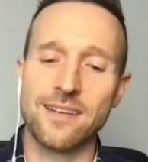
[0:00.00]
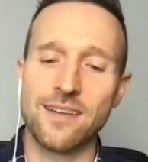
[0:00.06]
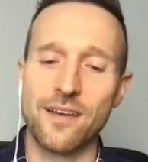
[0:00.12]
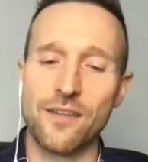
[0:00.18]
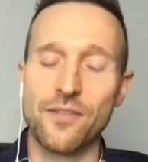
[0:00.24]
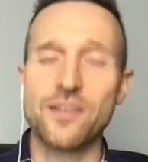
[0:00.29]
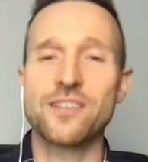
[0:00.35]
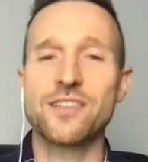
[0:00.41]

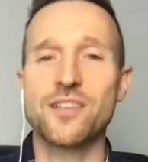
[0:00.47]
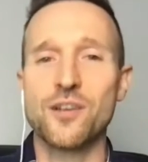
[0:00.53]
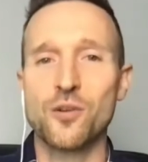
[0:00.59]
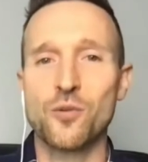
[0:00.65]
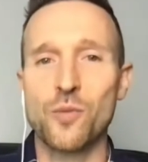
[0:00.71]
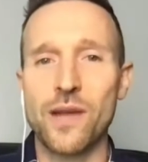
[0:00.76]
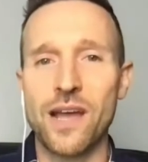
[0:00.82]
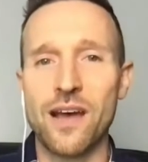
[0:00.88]
And uh,
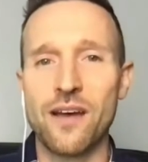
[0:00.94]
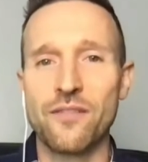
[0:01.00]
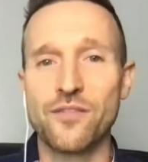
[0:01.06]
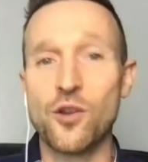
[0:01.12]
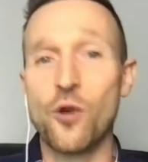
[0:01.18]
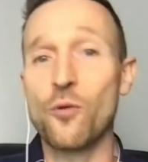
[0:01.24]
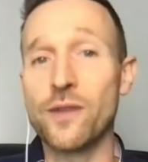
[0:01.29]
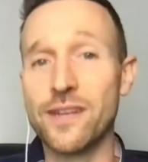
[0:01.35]
this year
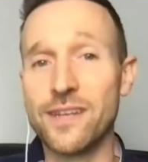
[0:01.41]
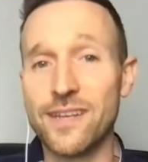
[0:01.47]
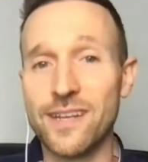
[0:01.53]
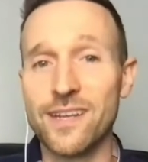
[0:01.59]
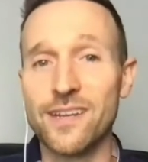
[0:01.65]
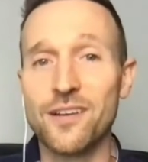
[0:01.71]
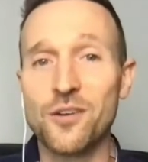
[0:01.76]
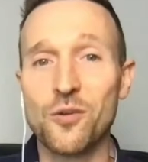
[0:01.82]
we have
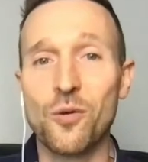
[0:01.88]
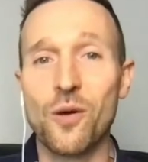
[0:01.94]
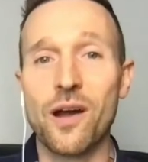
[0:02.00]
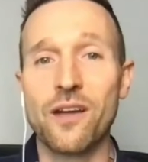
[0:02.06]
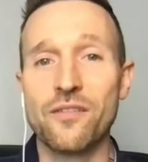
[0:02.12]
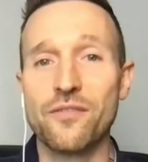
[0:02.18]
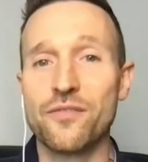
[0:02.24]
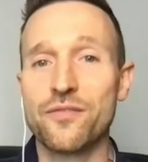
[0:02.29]
Tony
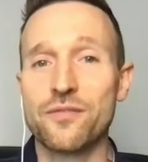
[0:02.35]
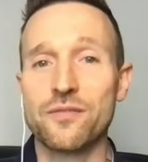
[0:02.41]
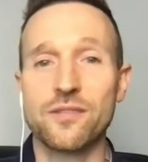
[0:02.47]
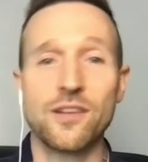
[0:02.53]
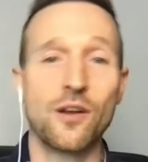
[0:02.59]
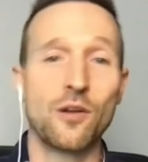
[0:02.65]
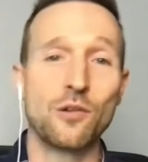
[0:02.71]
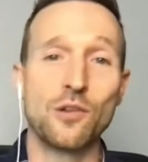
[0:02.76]
D, who
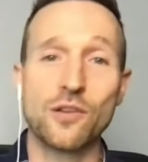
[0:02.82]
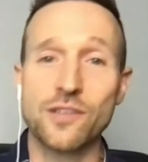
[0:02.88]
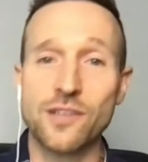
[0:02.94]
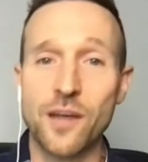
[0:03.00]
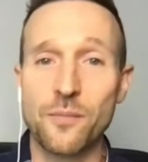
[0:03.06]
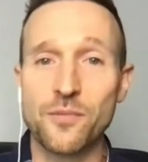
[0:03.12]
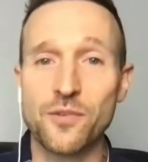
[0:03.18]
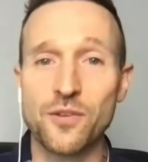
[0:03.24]
I've you
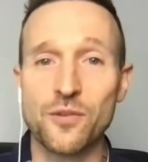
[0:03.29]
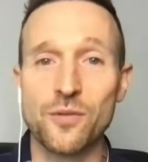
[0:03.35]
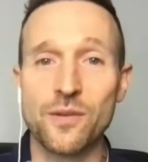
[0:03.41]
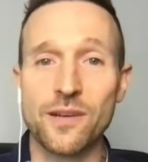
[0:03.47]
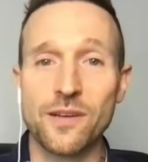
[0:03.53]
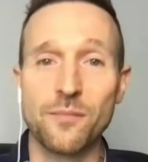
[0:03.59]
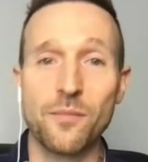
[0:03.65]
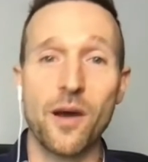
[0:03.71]
know looked
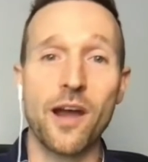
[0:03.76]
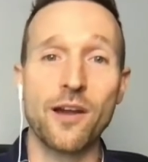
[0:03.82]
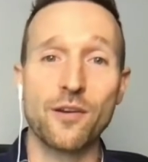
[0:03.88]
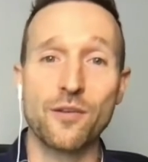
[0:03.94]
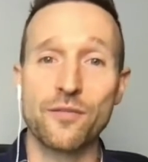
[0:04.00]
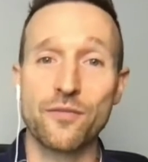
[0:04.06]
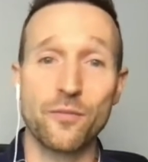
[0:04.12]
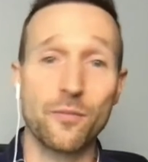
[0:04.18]
up to and
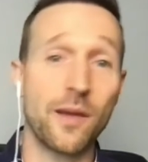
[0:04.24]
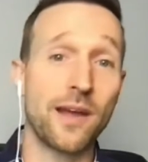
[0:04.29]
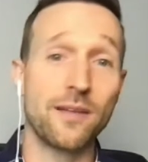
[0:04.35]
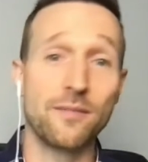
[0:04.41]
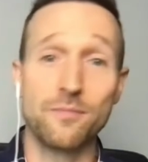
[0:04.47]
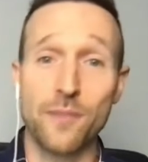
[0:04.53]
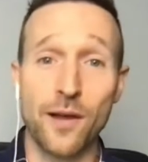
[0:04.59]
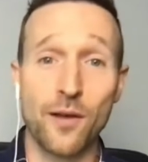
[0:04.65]
admired
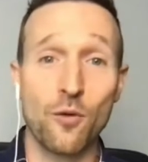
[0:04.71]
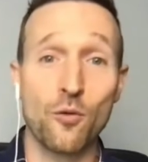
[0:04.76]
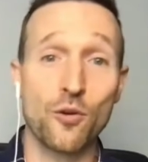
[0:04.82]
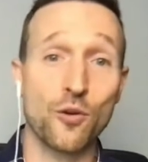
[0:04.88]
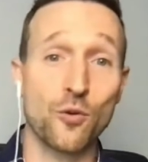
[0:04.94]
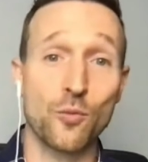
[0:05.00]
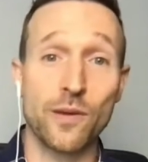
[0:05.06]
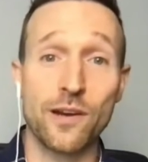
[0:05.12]
for my
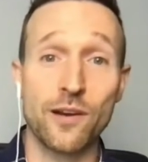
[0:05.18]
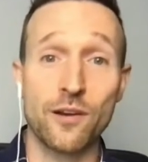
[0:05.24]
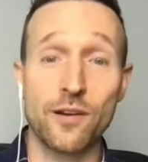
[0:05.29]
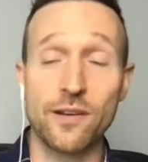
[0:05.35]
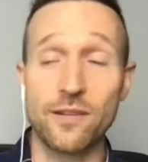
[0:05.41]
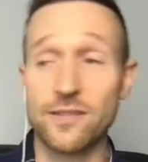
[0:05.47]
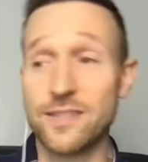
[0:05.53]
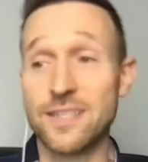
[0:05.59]
my whole
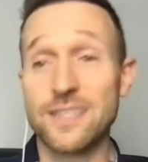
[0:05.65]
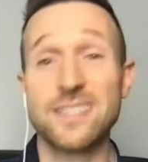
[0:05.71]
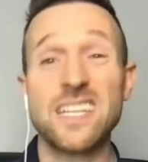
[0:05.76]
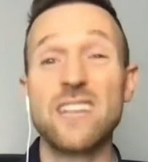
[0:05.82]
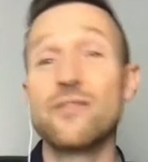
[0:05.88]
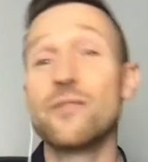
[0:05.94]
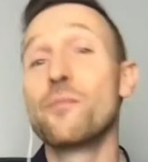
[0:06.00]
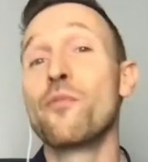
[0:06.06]
career.
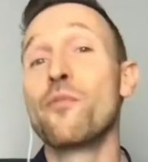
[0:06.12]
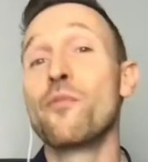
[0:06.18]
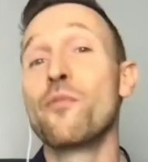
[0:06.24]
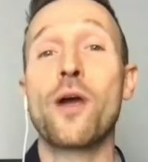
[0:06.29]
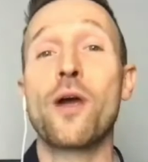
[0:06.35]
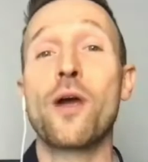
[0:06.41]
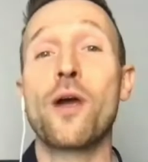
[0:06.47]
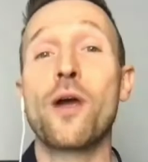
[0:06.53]
And since
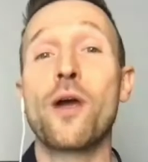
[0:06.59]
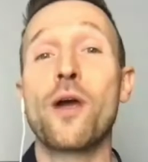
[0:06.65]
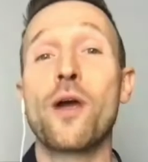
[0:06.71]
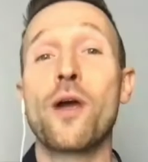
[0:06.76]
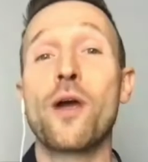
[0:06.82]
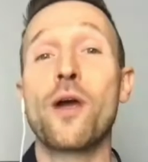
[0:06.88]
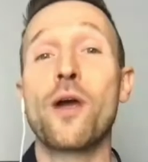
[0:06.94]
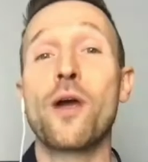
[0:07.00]
even before I
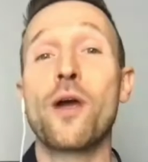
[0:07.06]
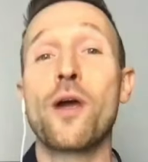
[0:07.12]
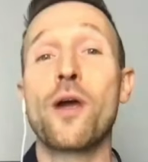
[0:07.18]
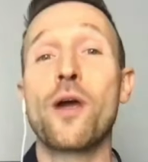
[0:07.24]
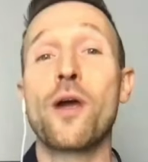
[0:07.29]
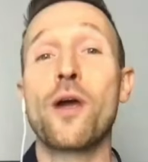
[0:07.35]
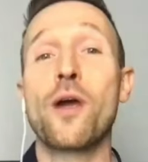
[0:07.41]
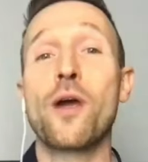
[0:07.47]
played
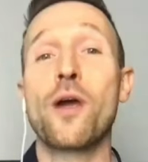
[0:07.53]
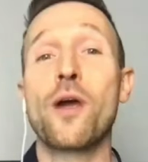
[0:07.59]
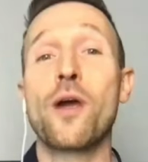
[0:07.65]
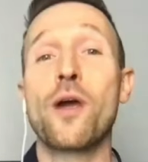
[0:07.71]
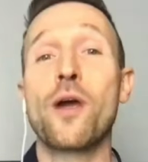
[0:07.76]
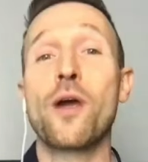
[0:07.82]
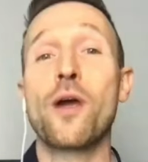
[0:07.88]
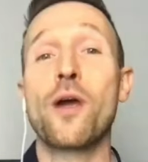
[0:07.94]
guitar, I was
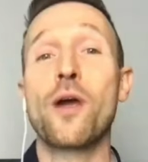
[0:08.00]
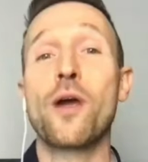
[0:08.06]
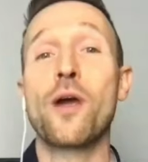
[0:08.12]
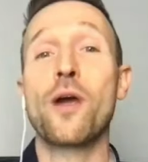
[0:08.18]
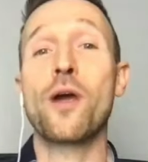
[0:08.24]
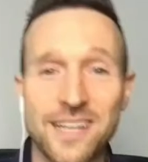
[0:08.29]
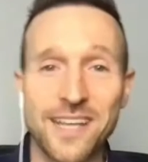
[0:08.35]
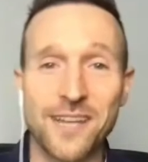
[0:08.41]
playing
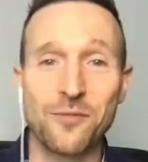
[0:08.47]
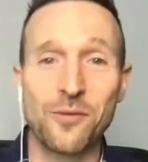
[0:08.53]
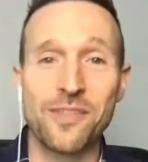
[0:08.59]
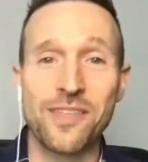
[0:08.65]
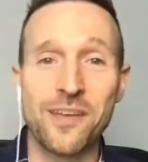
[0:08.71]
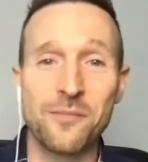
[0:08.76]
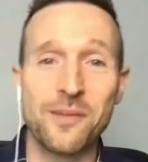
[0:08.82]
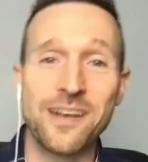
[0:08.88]
drums,
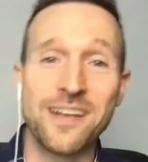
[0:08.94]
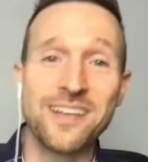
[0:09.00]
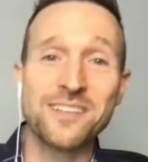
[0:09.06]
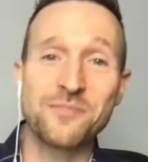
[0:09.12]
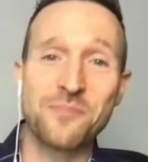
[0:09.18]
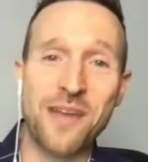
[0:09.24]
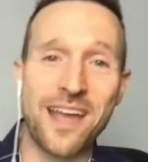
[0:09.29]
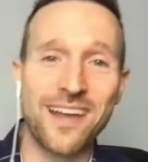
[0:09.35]
sitting in with
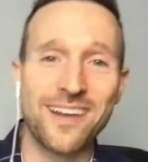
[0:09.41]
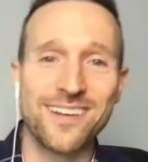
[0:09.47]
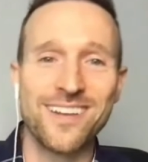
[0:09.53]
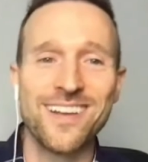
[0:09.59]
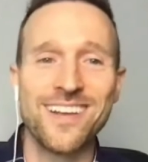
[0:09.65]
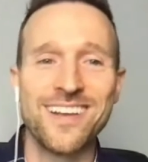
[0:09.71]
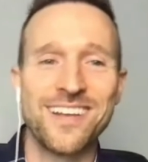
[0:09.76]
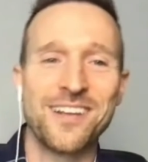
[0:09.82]
him and his
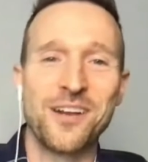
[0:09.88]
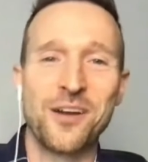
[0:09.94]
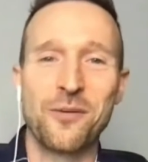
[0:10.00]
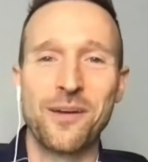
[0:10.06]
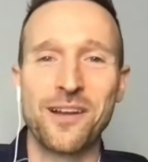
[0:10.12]
band.